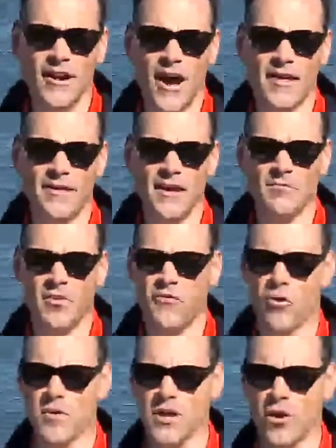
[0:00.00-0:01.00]
I think
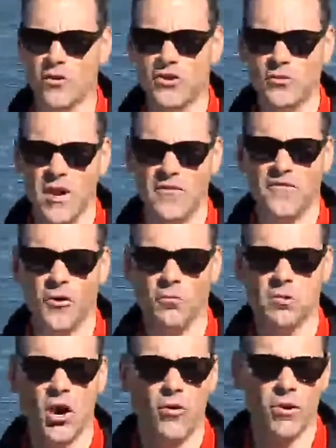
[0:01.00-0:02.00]
before we go to a
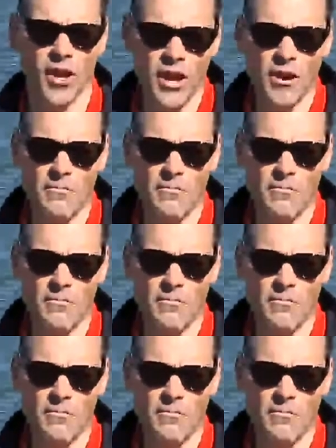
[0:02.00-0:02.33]
full-blown